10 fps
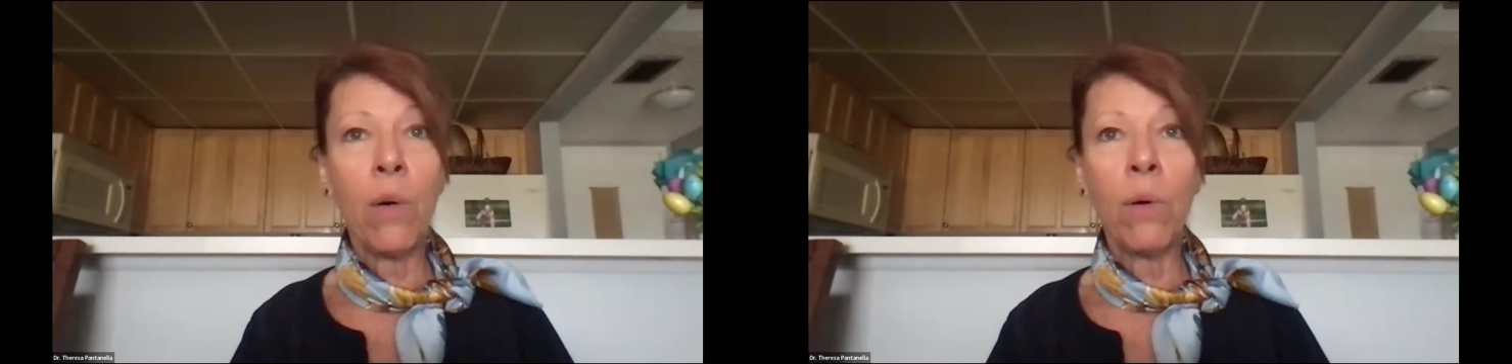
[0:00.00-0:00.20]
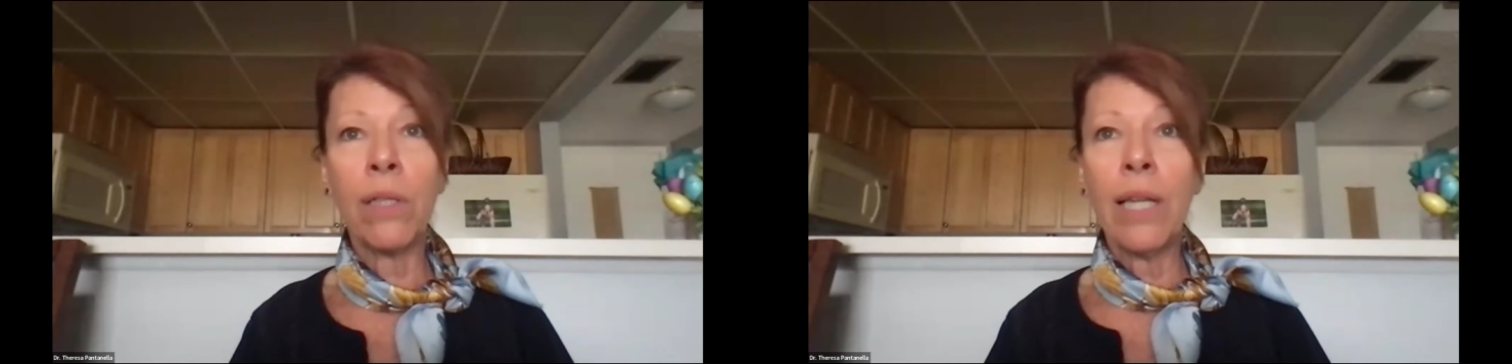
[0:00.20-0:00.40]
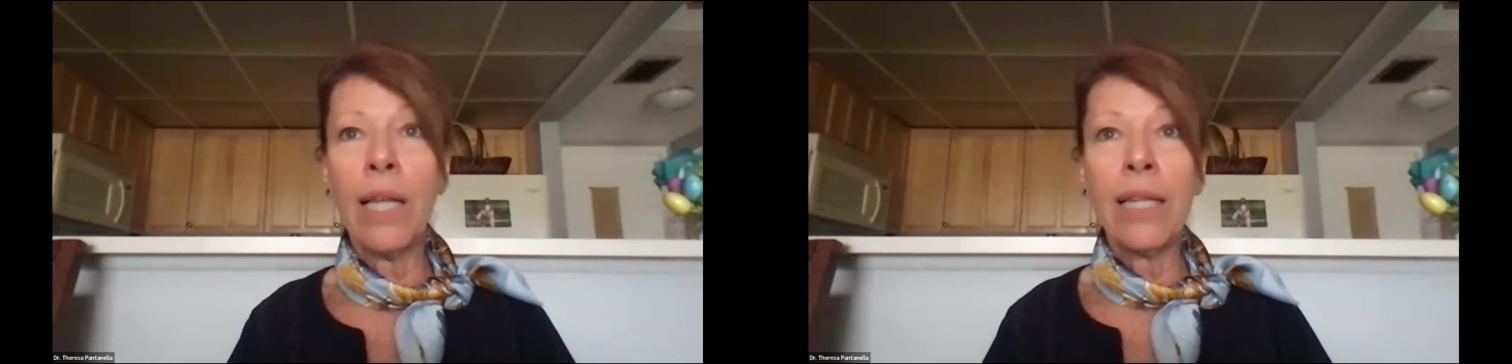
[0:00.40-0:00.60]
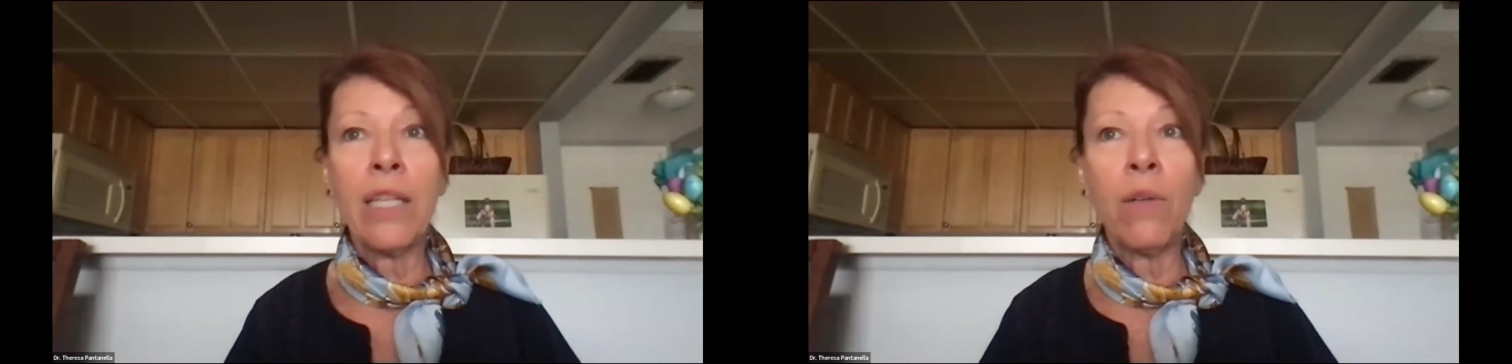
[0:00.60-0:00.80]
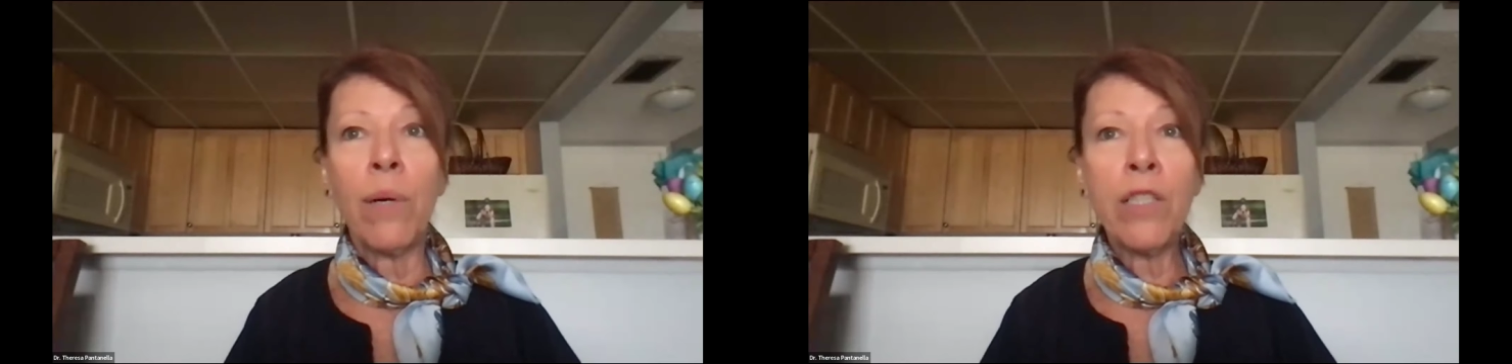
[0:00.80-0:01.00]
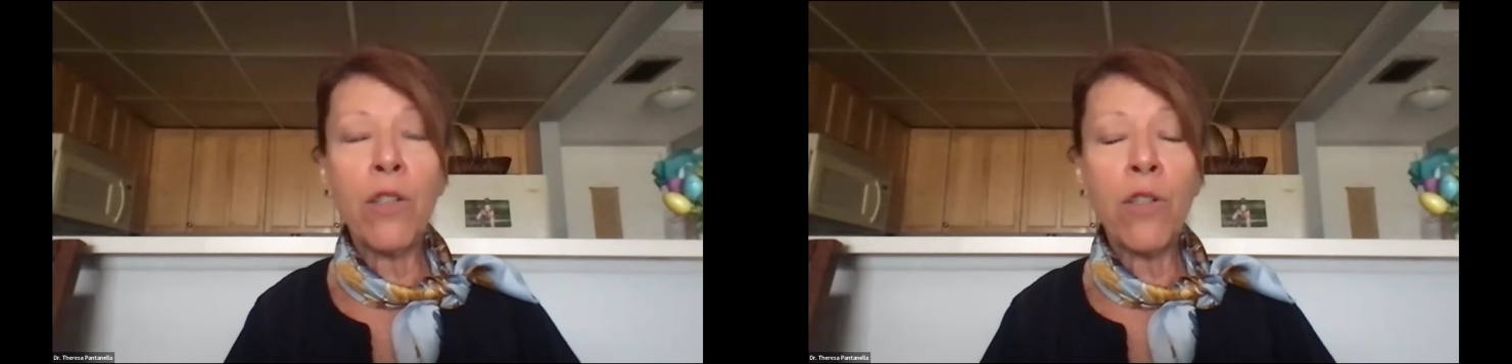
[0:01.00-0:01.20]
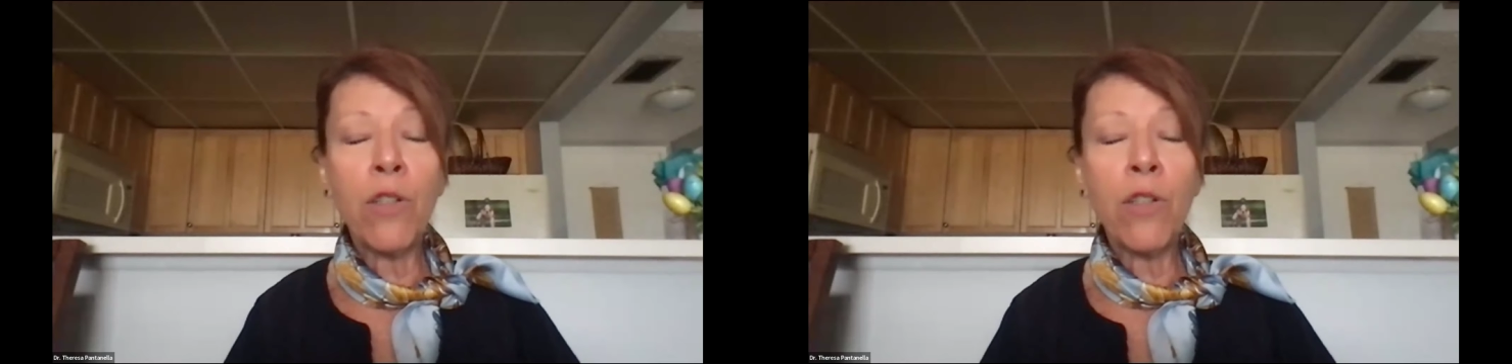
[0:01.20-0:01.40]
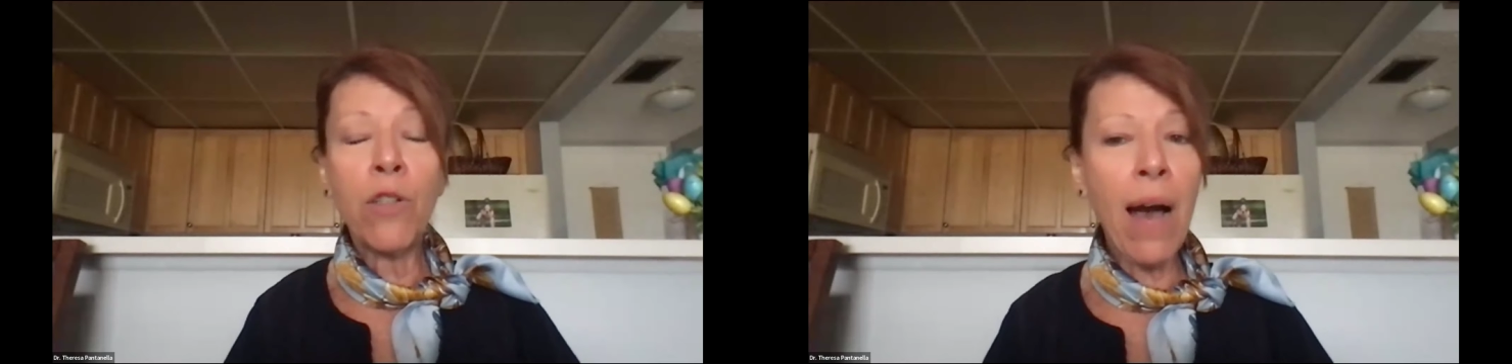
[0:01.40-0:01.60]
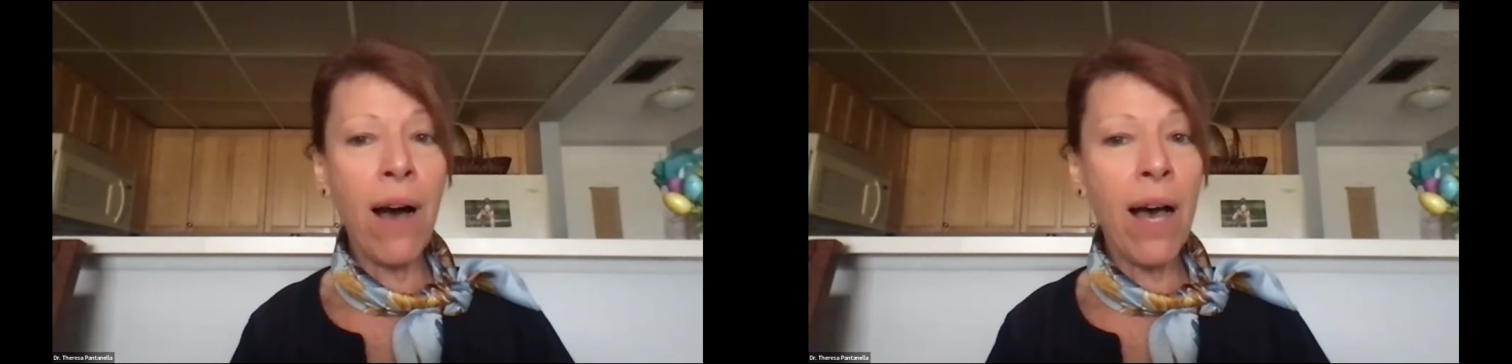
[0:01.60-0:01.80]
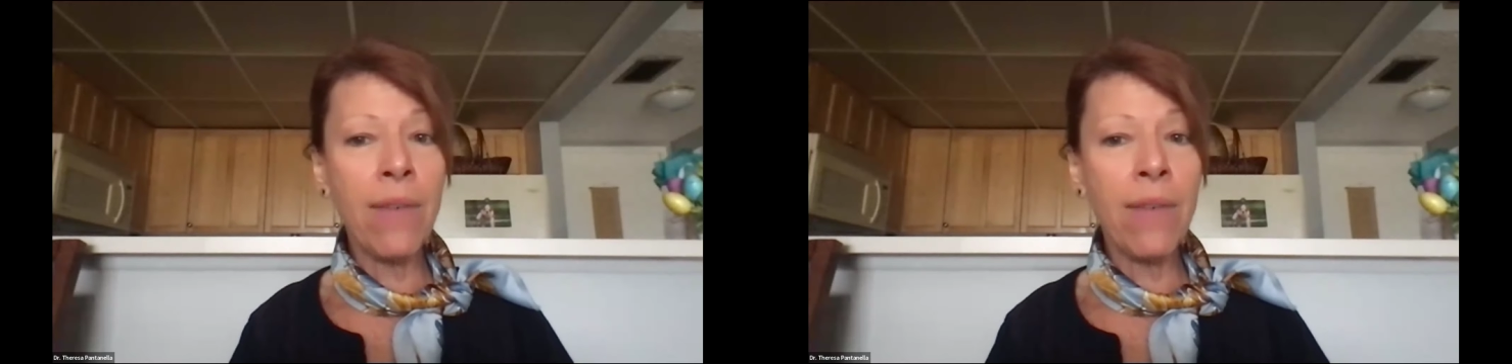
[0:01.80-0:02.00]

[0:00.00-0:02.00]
or what's her top